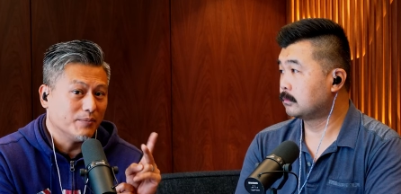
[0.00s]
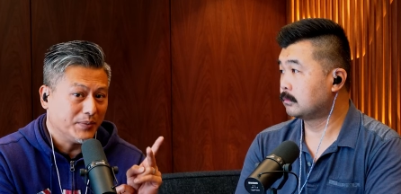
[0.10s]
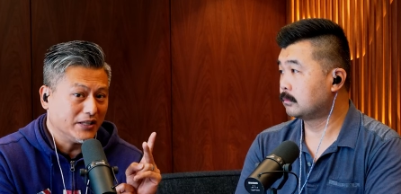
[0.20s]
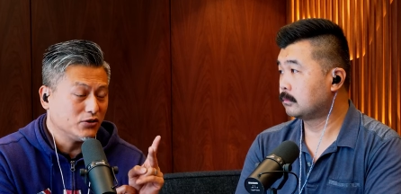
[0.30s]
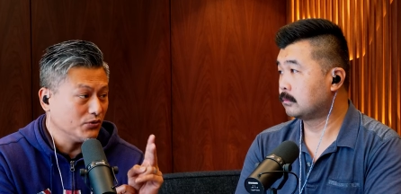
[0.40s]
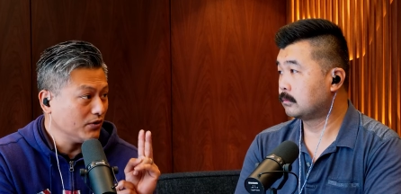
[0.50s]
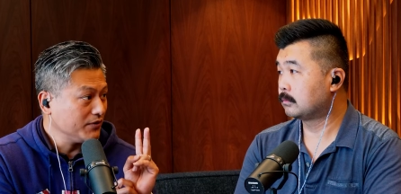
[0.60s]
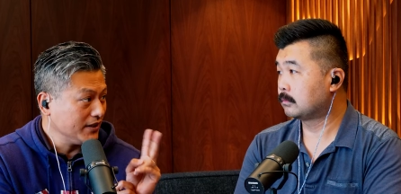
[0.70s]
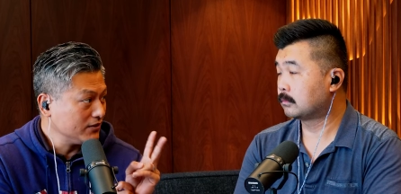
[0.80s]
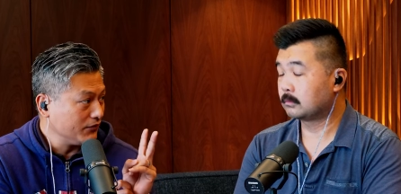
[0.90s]
Speaker 1: and B2
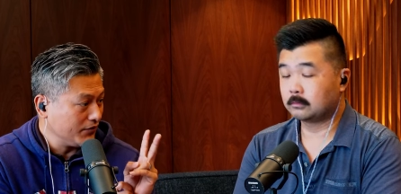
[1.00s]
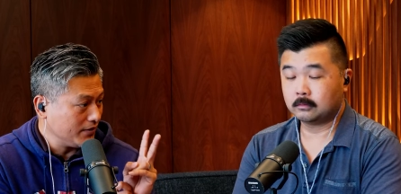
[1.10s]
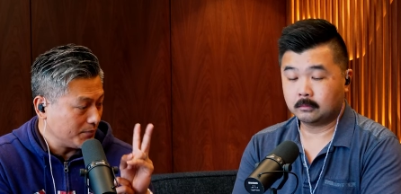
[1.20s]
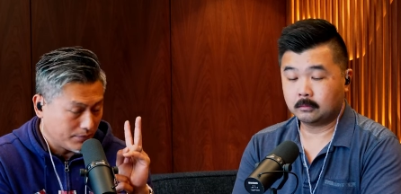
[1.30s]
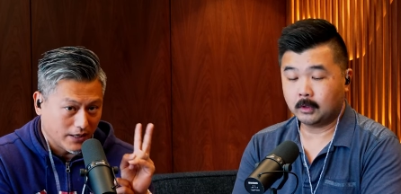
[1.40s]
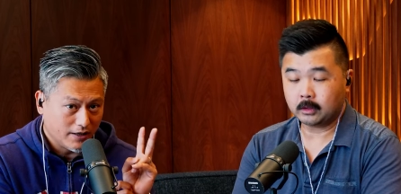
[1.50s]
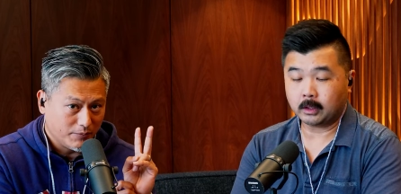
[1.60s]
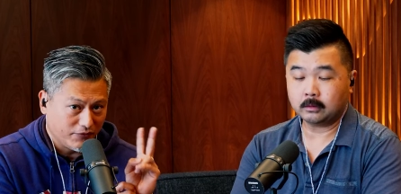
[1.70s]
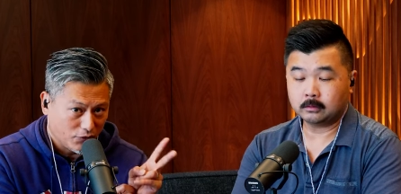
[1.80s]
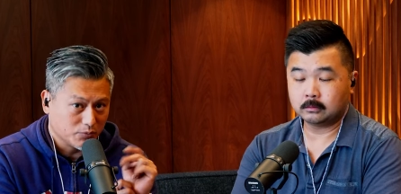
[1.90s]
needs to be uh,
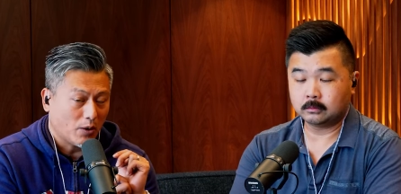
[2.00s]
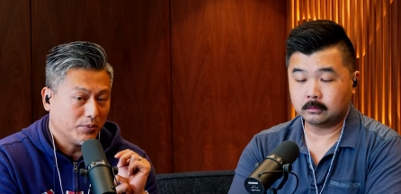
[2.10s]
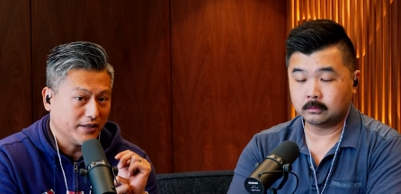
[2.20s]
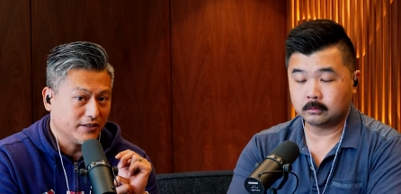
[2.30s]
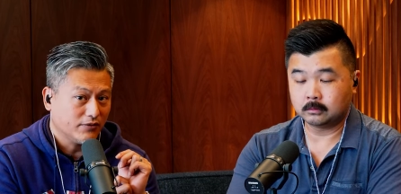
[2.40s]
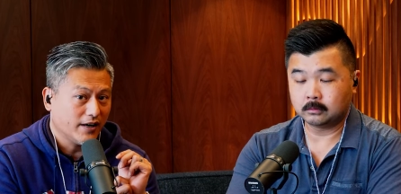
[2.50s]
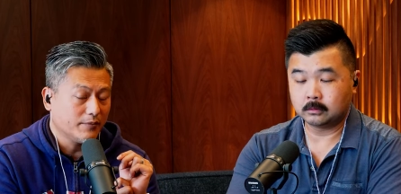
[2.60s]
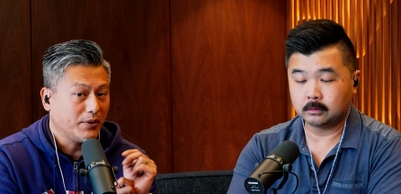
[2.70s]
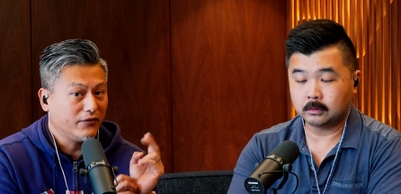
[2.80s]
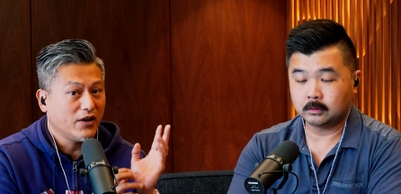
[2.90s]
okay. first populated,
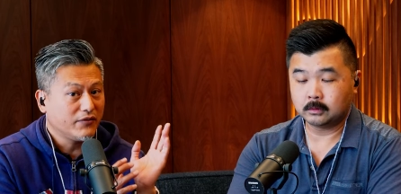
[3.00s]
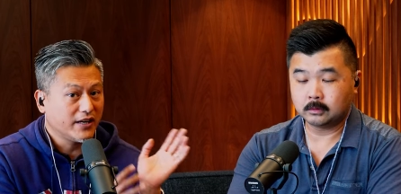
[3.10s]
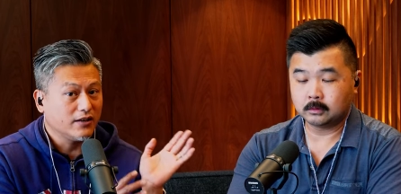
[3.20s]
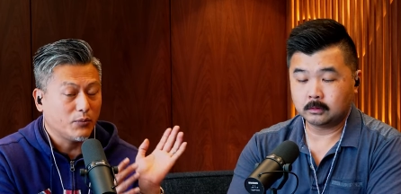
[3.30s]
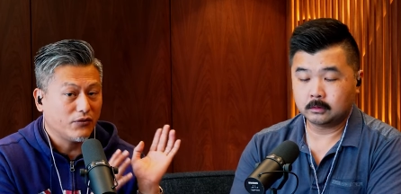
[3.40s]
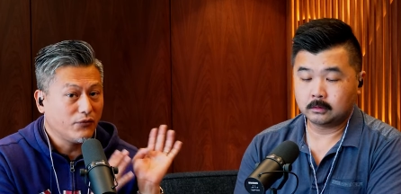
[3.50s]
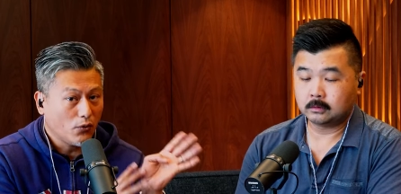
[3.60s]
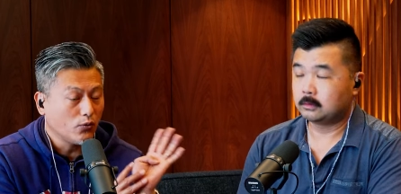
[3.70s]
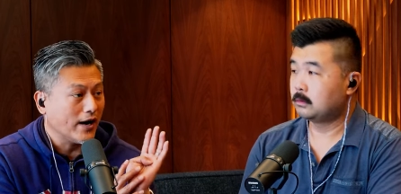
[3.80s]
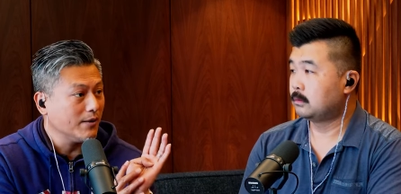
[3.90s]
right? But if you have a kit with
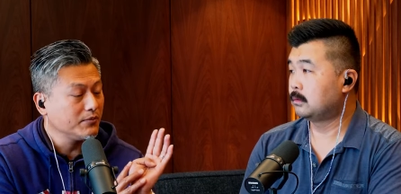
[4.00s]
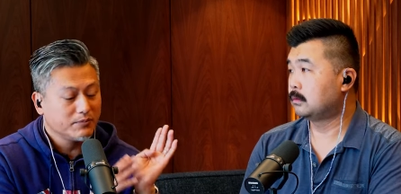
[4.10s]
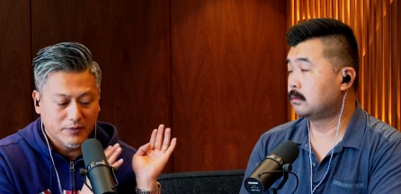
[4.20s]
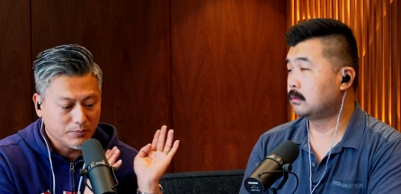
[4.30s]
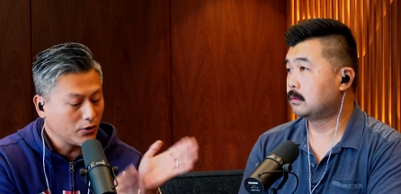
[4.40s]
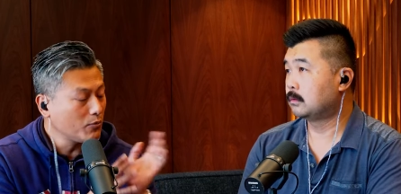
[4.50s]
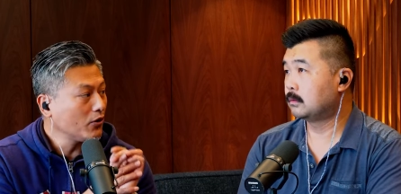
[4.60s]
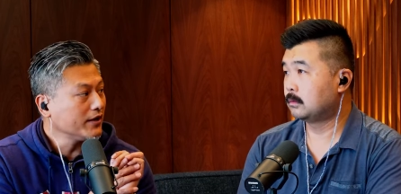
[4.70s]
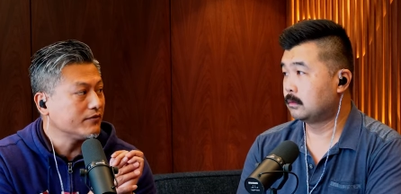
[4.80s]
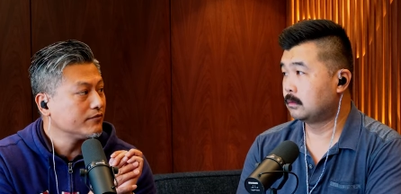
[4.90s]
four RAM, then put them
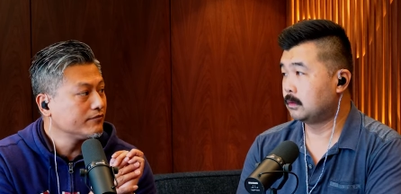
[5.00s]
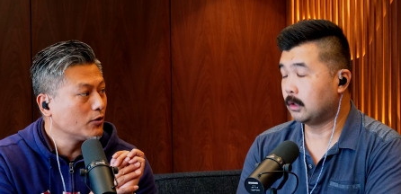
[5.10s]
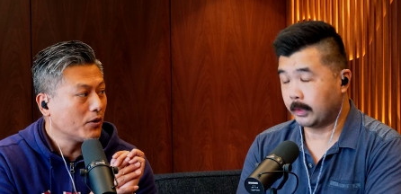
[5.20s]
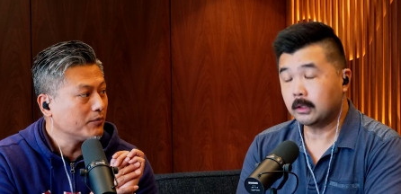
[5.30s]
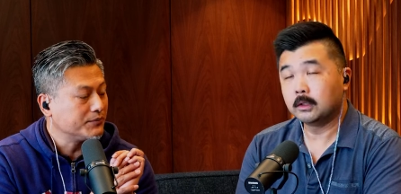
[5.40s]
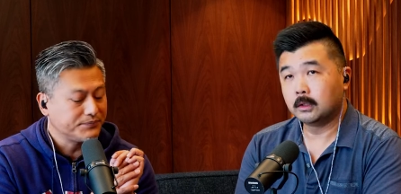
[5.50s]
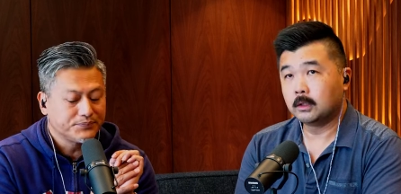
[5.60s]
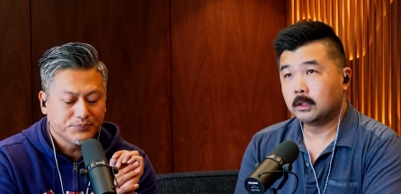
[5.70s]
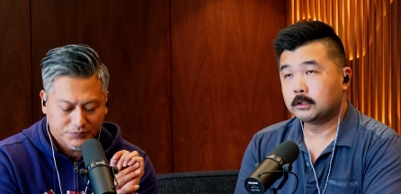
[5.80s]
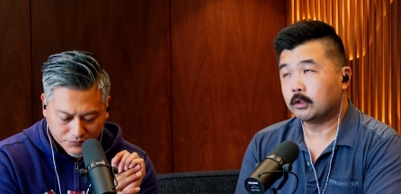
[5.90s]
all in. No problem.
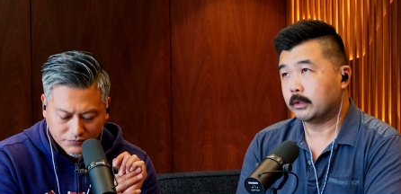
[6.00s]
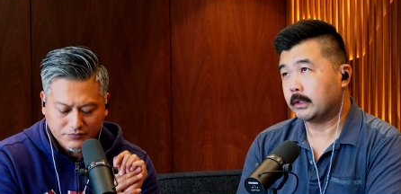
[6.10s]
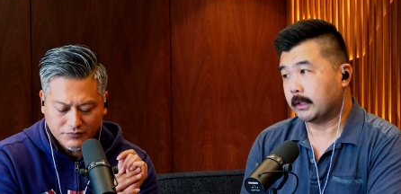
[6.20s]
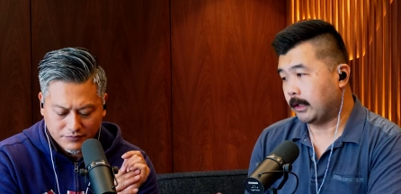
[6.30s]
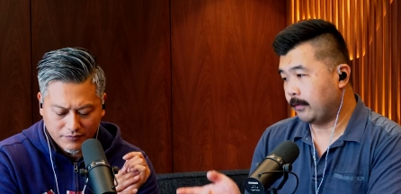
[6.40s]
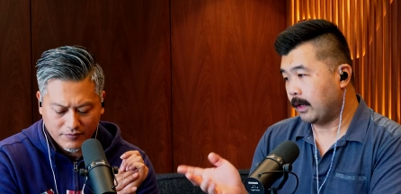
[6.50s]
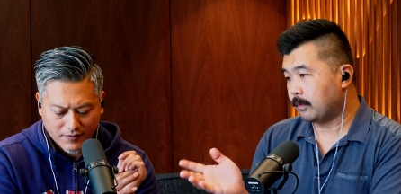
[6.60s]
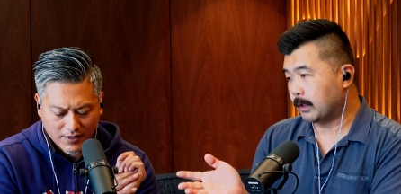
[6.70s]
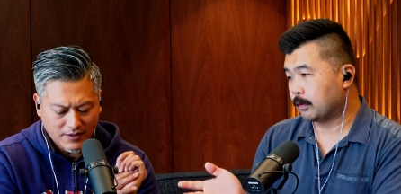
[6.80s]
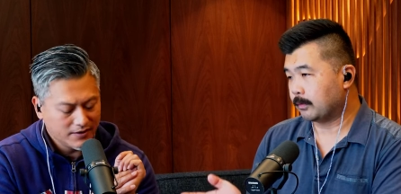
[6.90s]
Speaker 2: So like if you have a
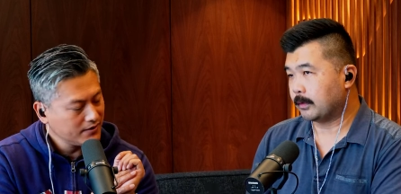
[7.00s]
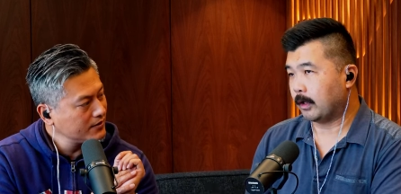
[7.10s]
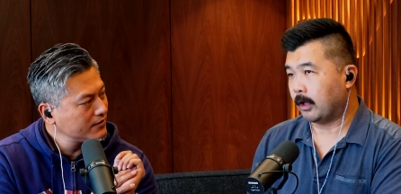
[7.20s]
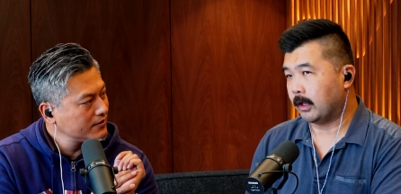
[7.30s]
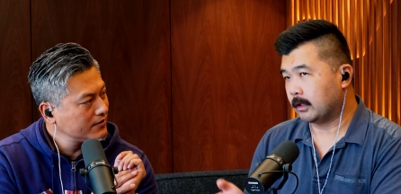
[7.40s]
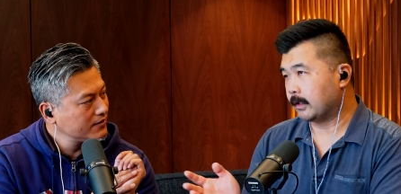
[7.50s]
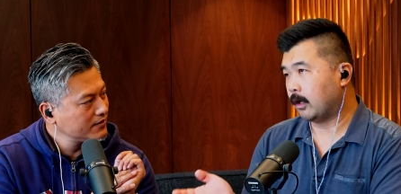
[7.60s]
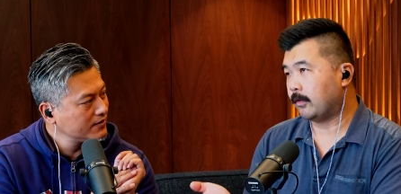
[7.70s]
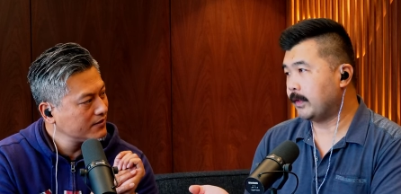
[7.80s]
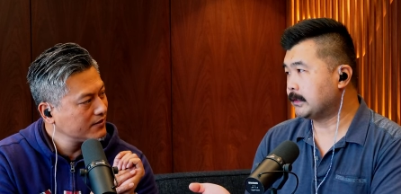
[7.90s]
mother,
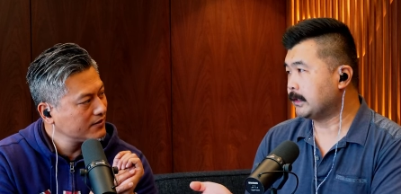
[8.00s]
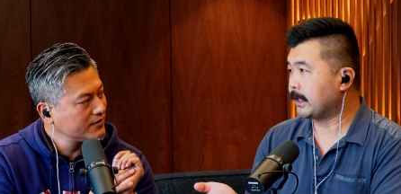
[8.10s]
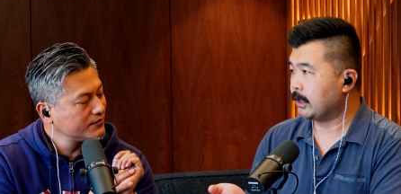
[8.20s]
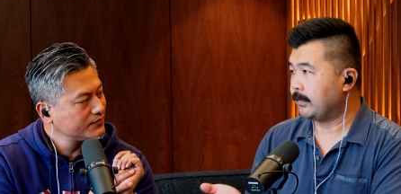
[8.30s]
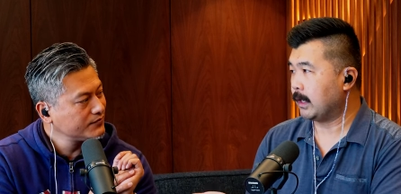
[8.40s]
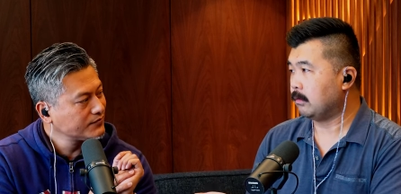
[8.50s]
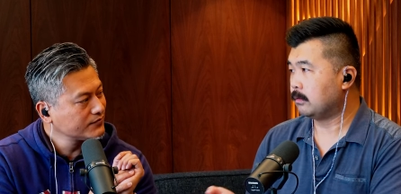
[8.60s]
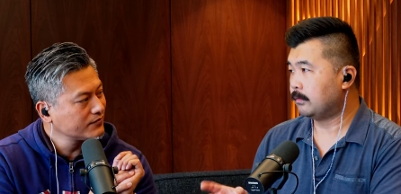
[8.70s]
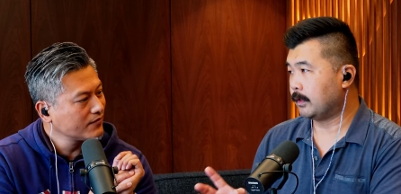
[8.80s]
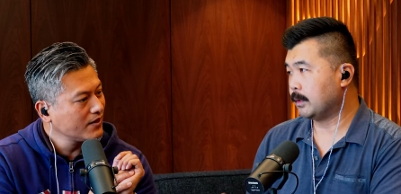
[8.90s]
obviously the QVL,
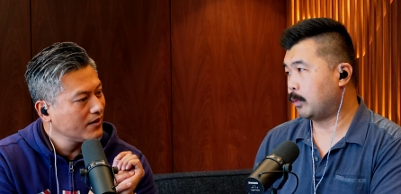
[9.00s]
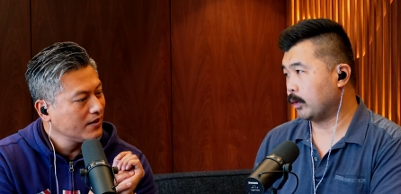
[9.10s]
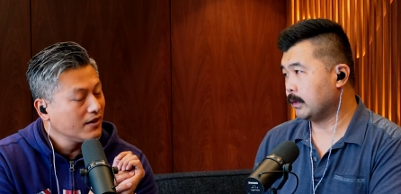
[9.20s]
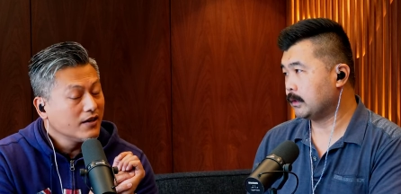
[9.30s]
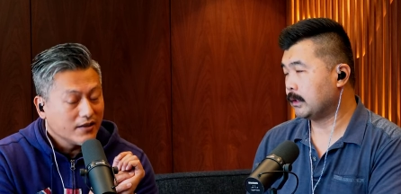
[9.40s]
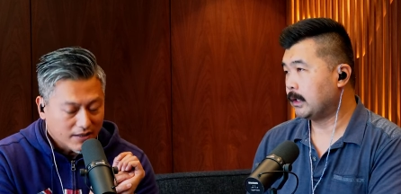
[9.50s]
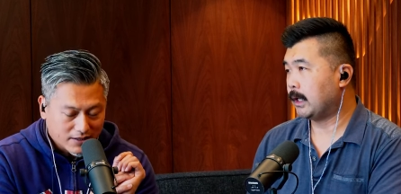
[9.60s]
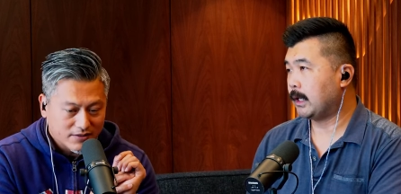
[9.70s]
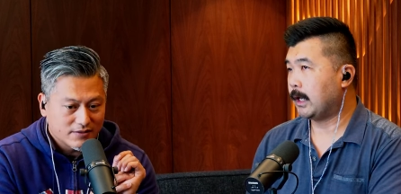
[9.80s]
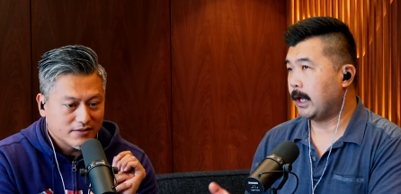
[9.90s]
very important.
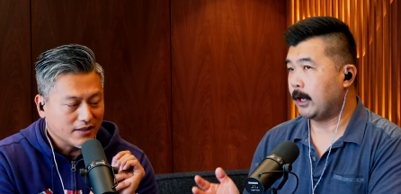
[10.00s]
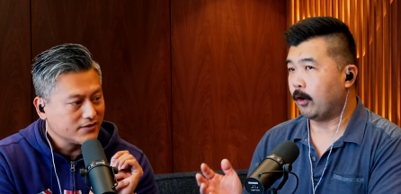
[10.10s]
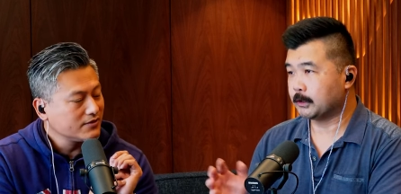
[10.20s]
Yes. Uh, yes.